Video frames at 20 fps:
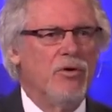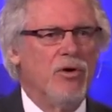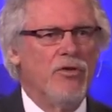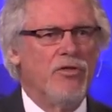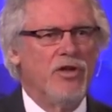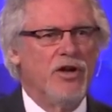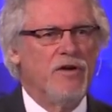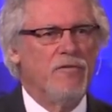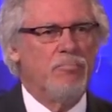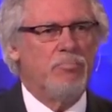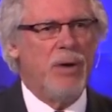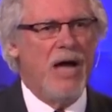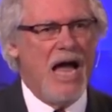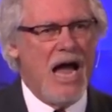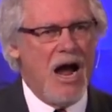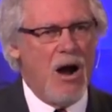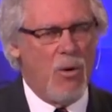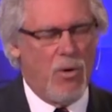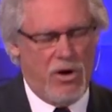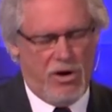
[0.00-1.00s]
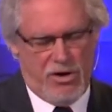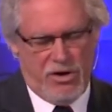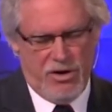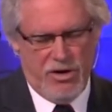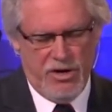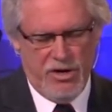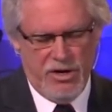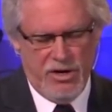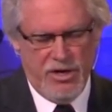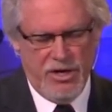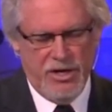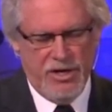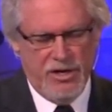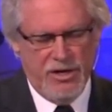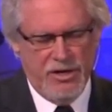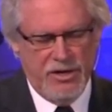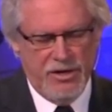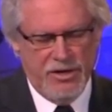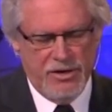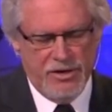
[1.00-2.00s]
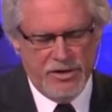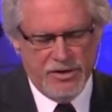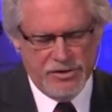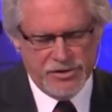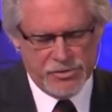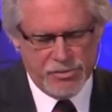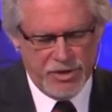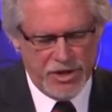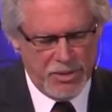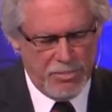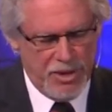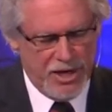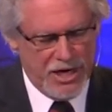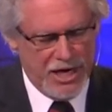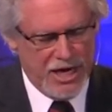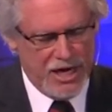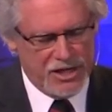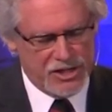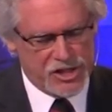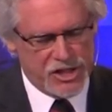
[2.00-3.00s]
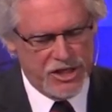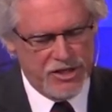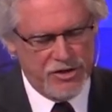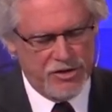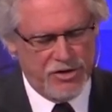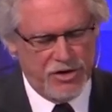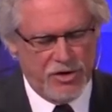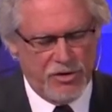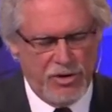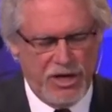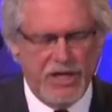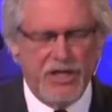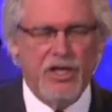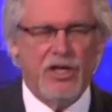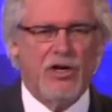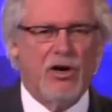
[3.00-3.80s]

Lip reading: Or think of power. I was reading about Alexander the Great.